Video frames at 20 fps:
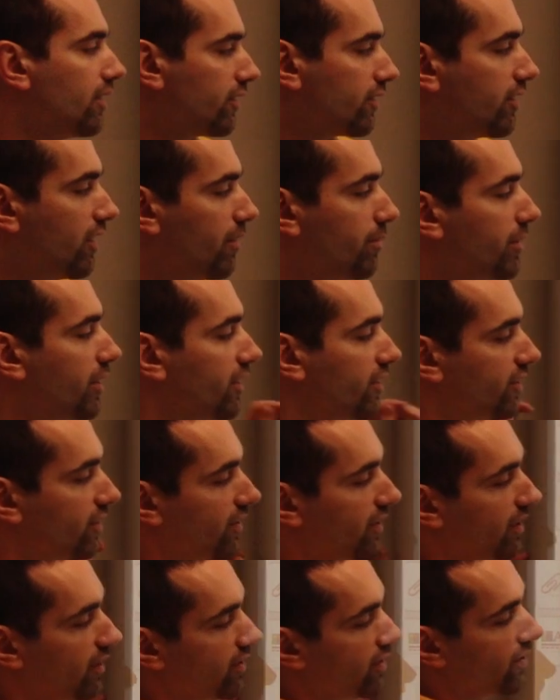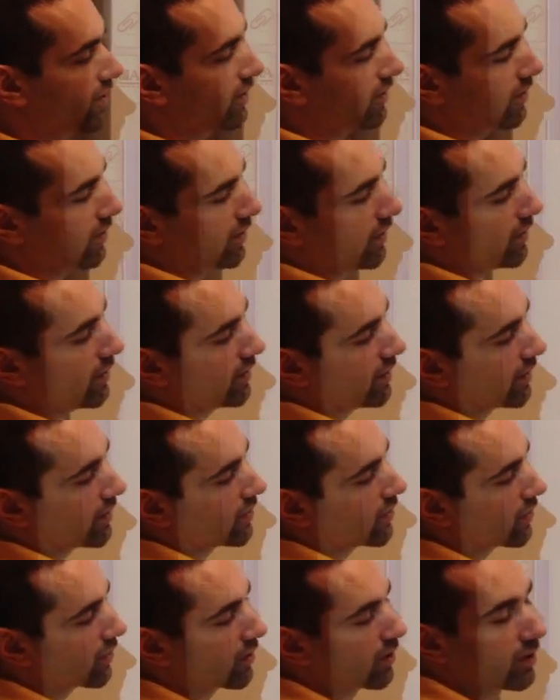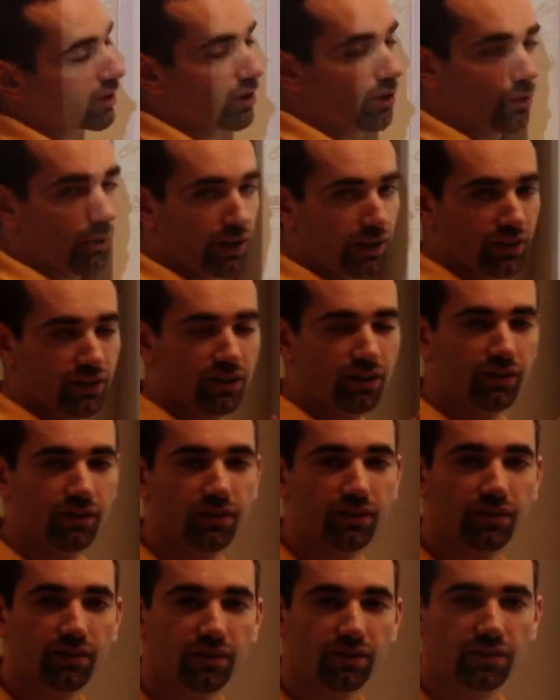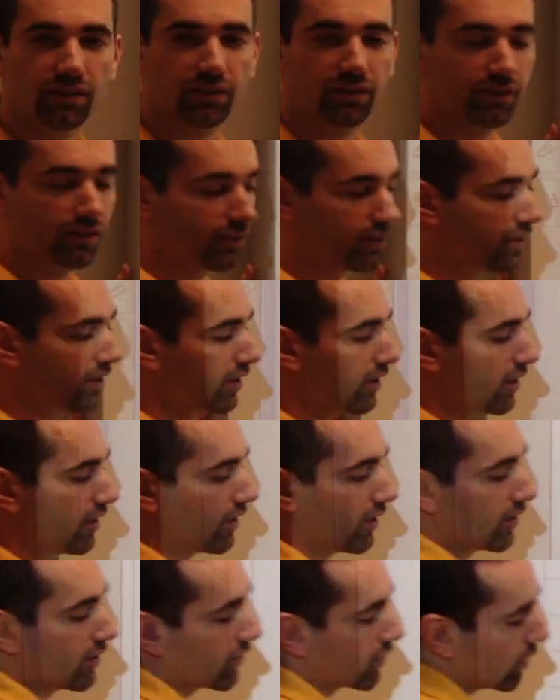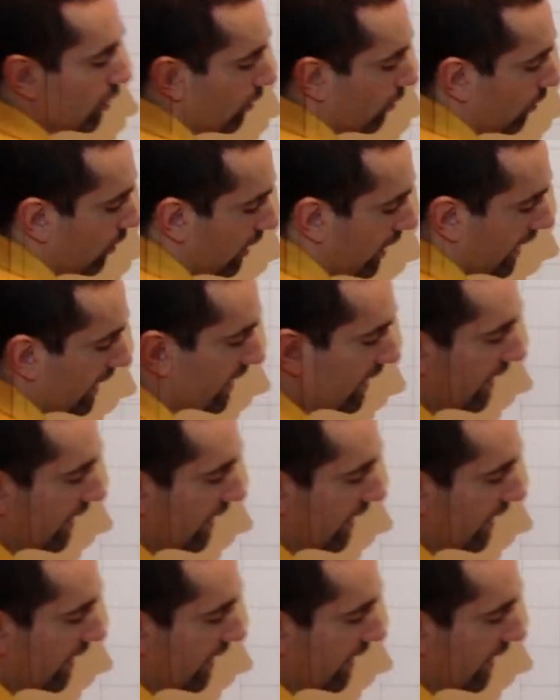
So that means this and this are congruent. So what I